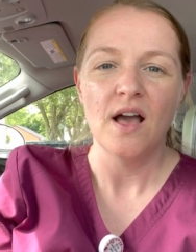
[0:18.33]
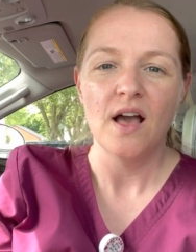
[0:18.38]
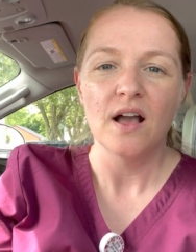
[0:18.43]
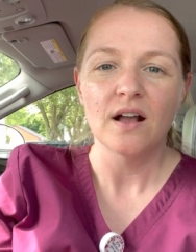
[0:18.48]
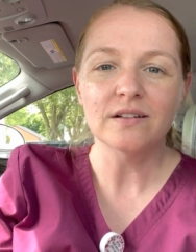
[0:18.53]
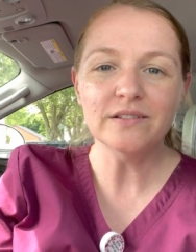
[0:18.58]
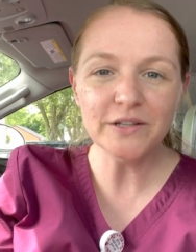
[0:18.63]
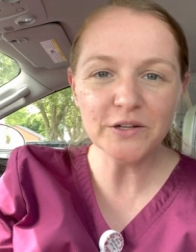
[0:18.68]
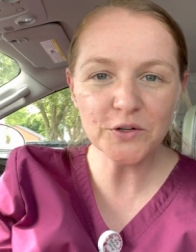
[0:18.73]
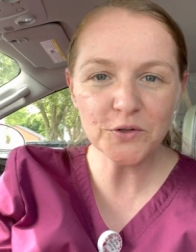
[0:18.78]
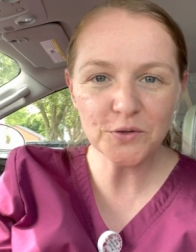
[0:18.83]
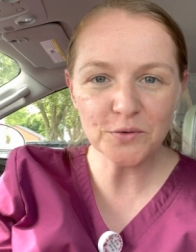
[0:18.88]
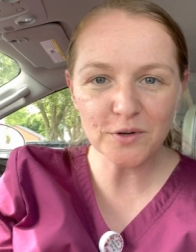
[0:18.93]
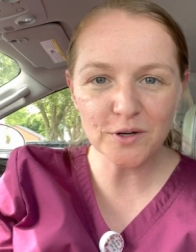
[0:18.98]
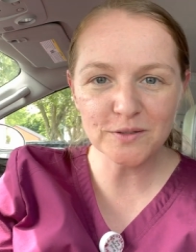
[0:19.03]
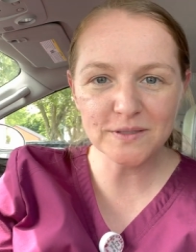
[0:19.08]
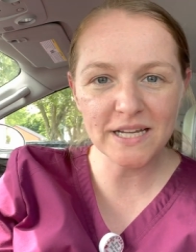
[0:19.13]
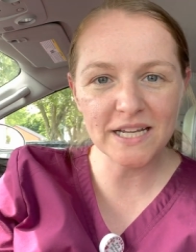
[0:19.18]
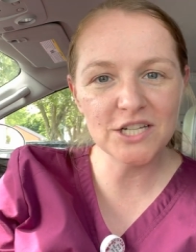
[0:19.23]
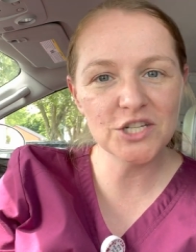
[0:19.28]
clinical
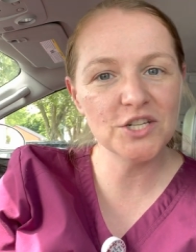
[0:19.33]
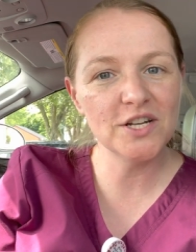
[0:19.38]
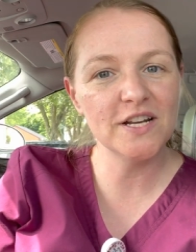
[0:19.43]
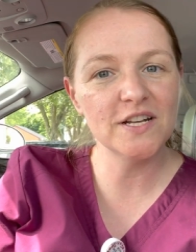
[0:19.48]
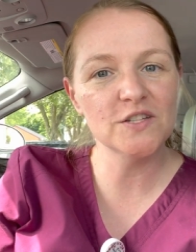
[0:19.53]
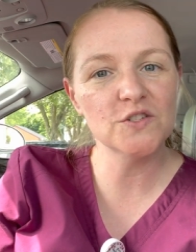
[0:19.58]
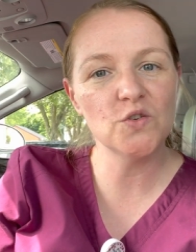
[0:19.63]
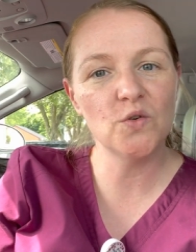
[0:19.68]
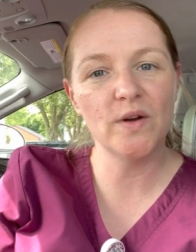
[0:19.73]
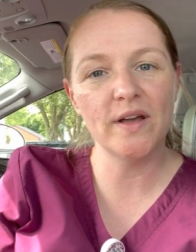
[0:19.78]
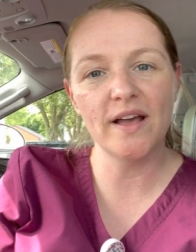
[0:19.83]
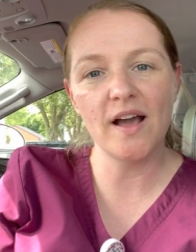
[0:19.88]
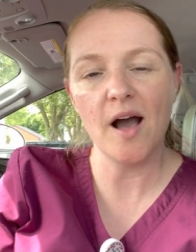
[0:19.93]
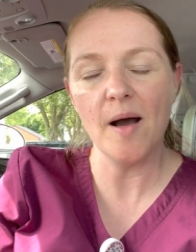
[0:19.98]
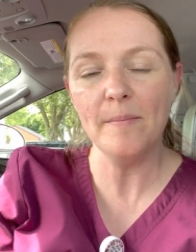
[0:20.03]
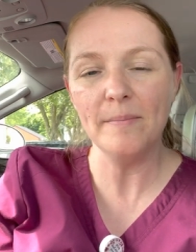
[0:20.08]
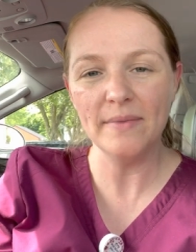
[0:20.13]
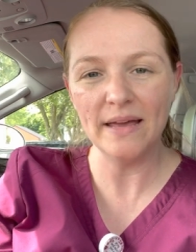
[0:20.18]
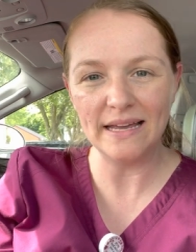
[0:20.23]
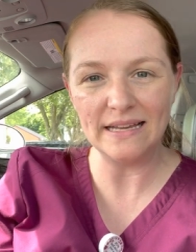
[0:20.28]
rotation. It is going
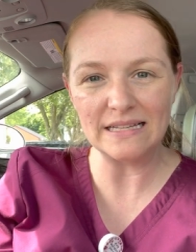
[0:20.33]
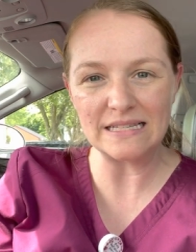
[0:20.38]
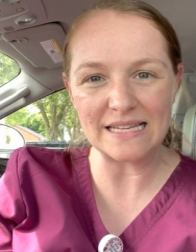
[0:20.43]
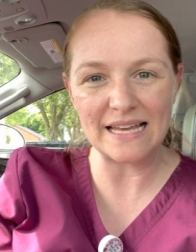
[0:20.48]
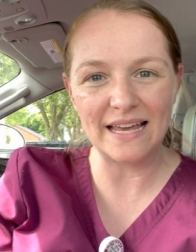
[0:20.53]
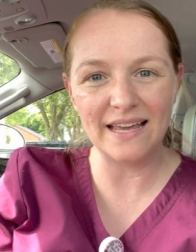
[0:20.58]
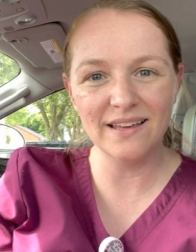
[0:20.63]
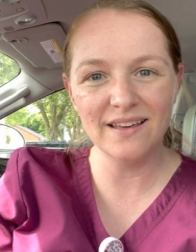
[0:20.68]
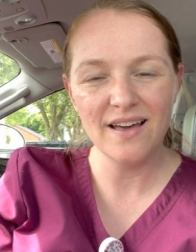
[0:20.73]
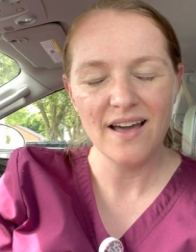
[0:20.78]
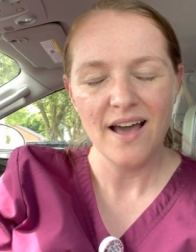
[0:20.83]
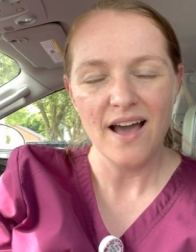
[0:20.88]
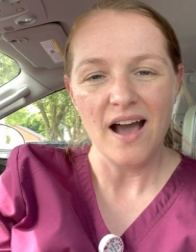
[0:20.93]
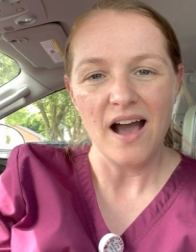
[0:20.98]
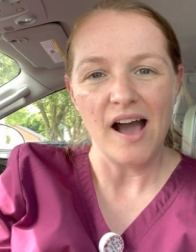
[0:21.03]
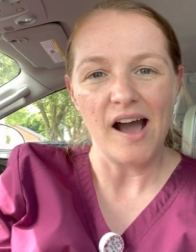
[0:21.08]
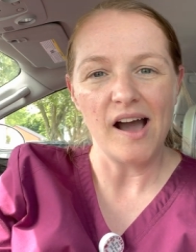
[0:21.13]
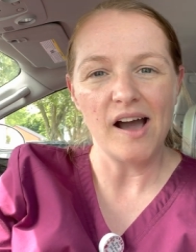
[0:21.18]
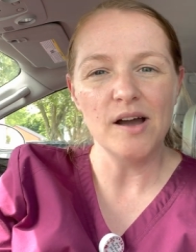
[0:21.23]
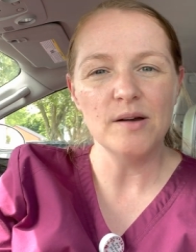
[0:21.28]
amazing.
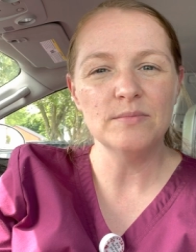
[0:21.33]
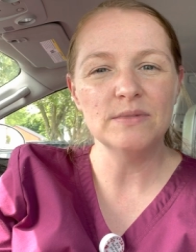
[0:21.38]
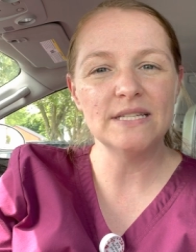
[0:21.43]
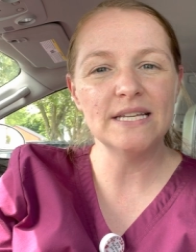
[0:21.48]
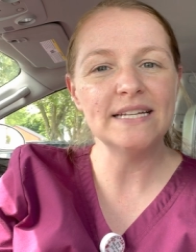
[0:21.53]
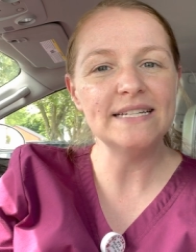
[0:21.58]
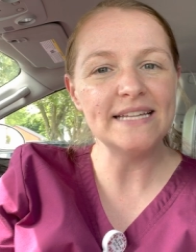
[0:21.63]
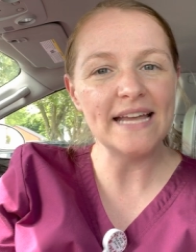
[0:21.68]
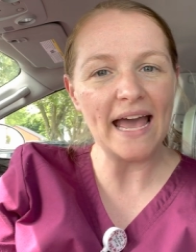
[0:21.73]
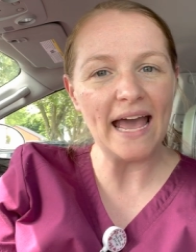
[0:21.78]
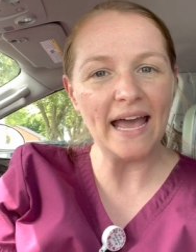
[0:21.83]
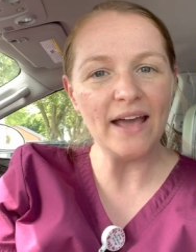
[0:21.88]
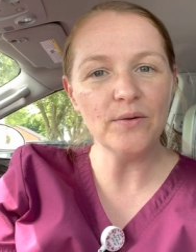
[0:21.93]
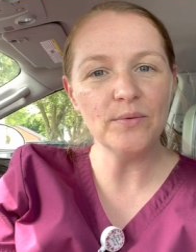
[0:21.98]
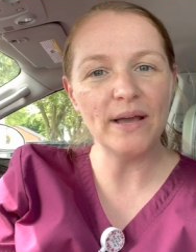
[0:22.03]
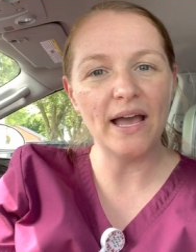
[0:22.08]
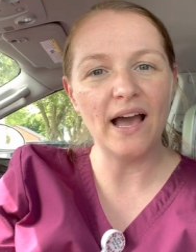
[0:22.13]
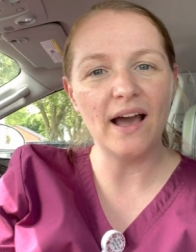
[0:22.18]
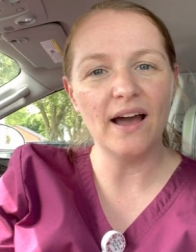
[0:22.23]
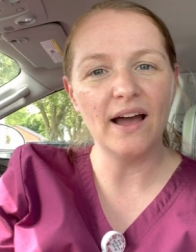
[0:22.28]
Um, today
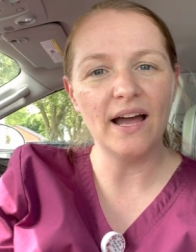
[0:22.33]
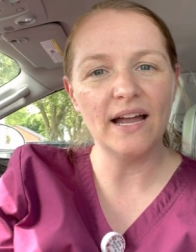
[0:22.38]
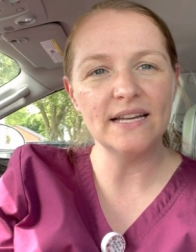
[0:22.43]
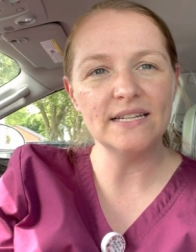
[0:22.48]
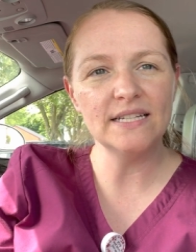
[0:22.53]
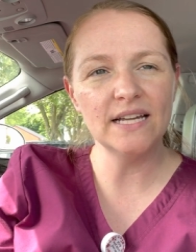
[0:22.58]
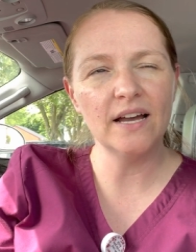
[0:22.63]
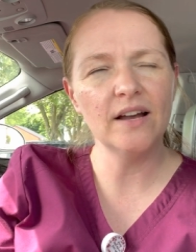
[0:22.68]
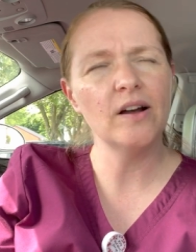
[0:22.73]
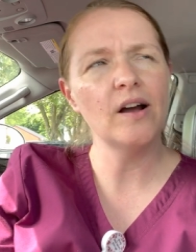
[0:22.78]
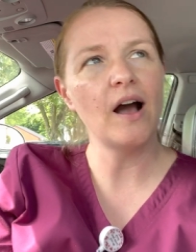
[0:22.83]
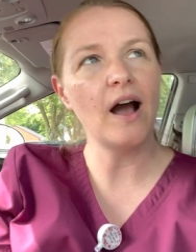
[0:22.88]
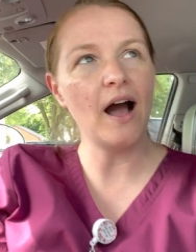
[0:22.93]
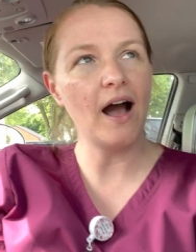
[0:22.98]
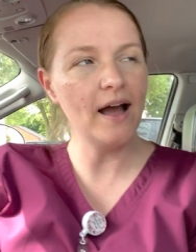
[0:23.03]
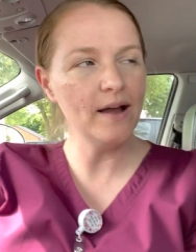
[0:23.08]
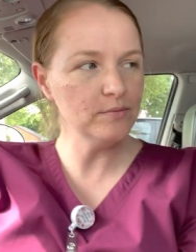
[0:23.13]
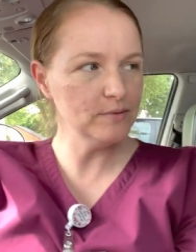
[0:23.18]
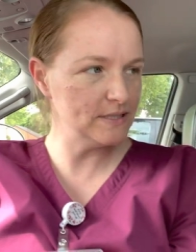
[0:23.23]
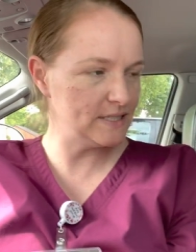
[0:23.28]
we had,
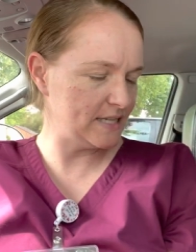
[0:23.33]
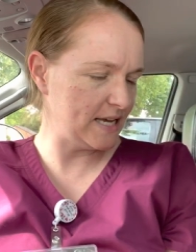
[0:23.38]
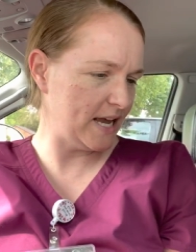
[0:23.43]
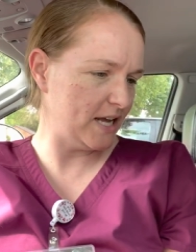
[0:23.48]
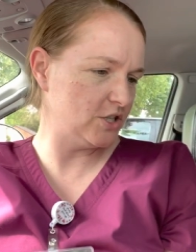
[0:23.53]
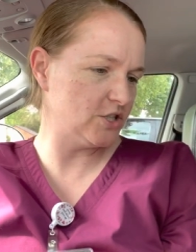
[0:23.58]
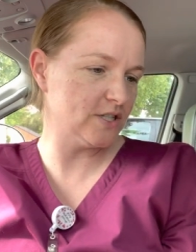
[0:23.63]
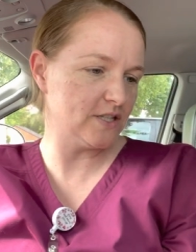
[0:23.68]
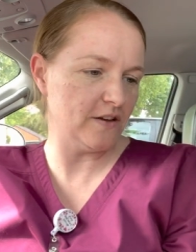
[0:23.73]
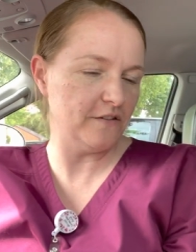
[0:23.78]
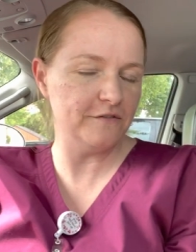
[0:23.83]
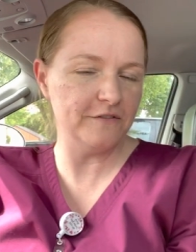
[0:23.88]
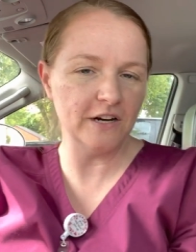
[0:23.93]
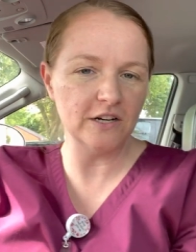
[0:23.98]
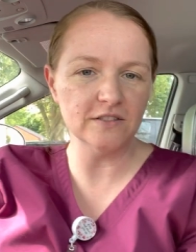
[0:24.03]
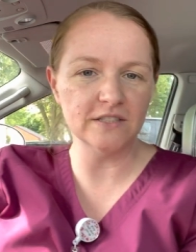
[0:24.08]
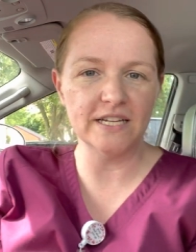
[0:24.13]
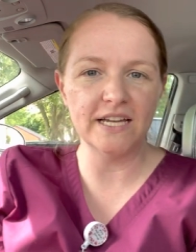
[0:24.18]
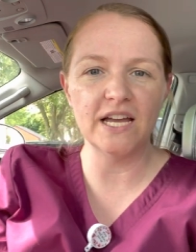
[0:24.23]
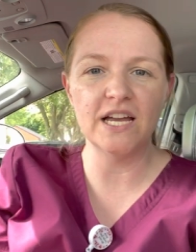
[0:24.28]
I would say, just
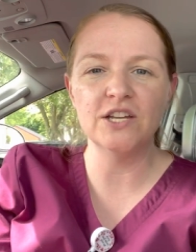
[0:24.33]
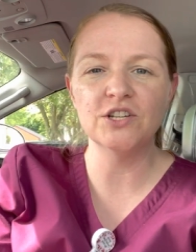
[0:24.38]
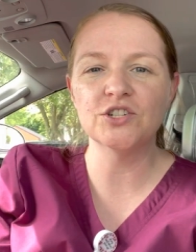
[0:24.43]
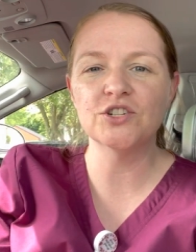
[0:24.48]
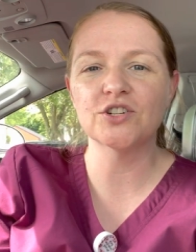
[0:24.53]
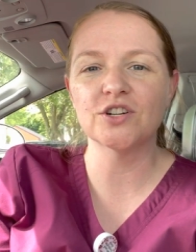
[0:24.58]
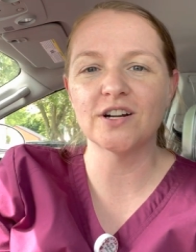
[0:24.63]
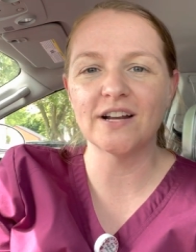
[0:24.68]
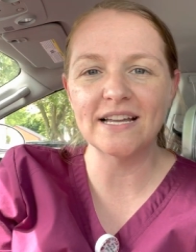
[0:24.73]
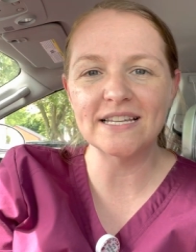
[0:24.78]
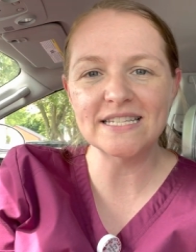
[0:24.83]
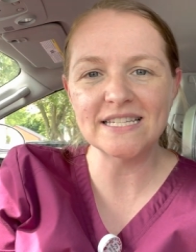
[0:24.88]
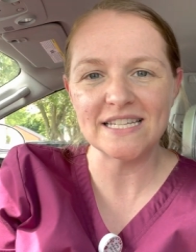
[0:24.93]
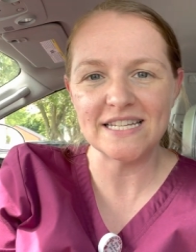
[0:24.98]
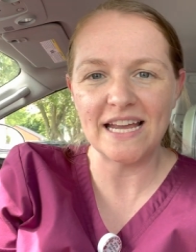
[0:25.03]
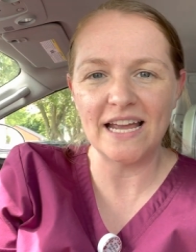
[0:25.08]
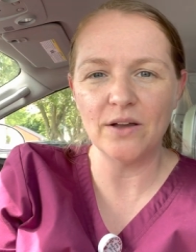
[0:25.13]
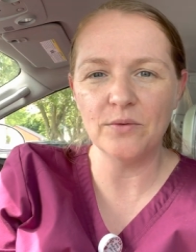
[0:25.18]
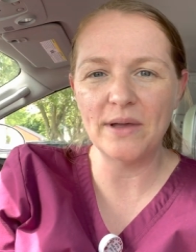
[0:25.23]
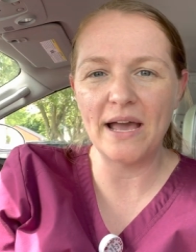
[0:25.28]
fairly
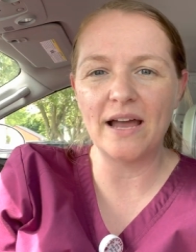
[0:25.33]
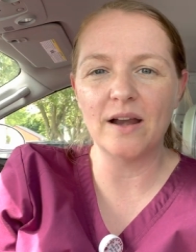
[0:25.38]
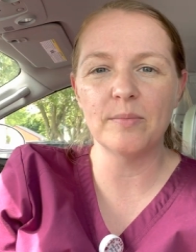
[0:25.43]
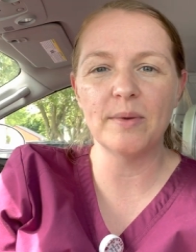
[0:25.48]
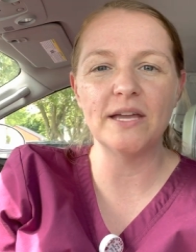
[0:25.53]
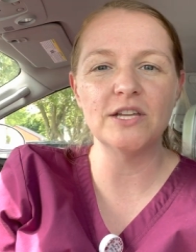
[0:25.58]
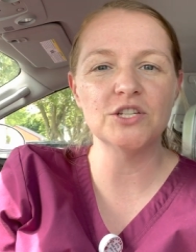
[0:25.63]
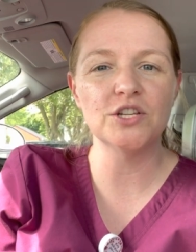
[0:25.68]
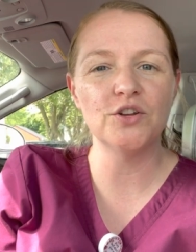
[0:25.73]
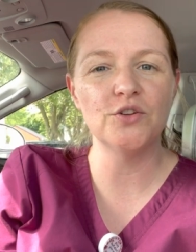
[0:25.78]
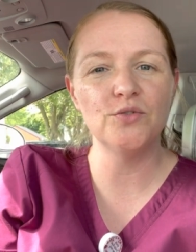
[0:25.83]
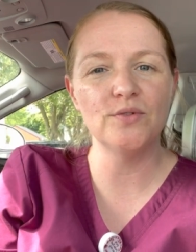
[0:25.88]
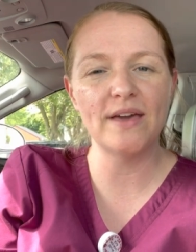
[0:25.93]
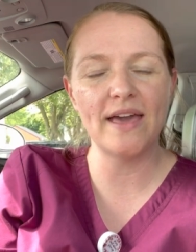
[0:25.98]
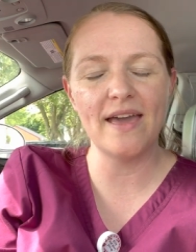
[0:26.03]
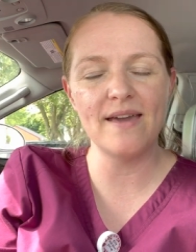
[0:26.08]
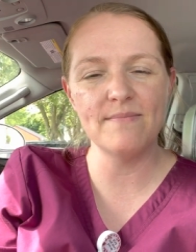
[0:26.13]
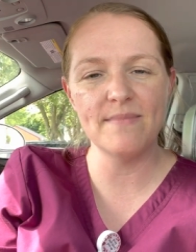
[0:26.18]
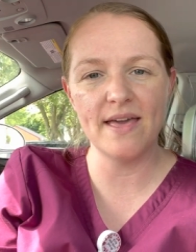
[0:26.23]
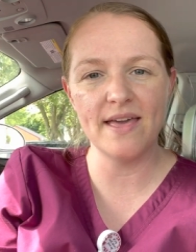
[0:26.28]
interesting. We had a patient who
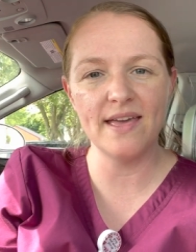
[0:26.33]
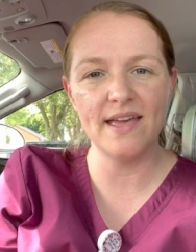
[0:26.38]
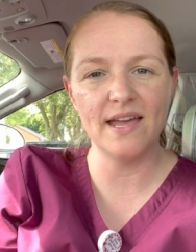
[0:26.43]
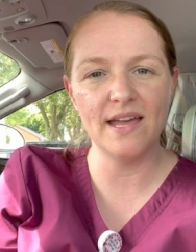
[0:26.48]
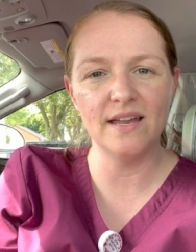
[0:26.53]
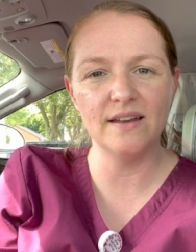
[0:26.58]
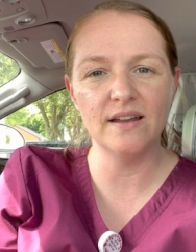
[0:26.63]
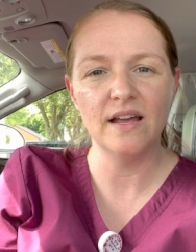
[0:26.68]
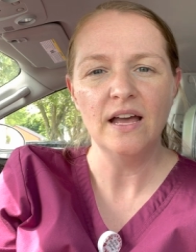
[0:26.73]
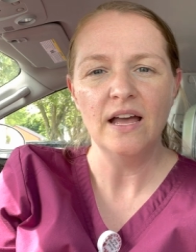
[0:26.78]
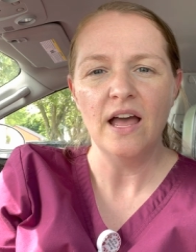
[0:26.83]
came in